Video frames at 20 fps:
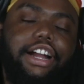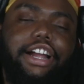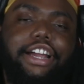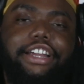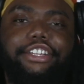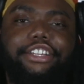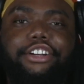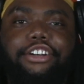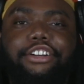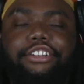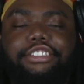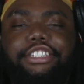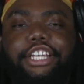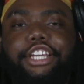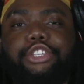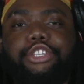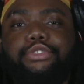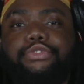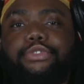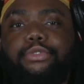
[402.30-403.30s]
right, y'all,
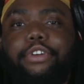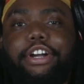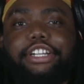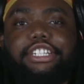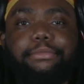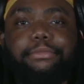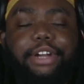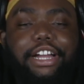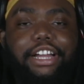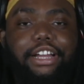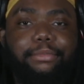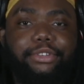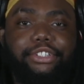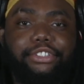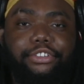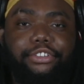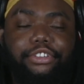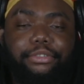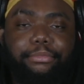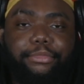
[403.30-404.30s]
thank you for watching my
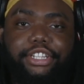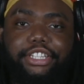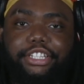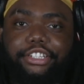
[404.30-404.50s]
episode of Meet the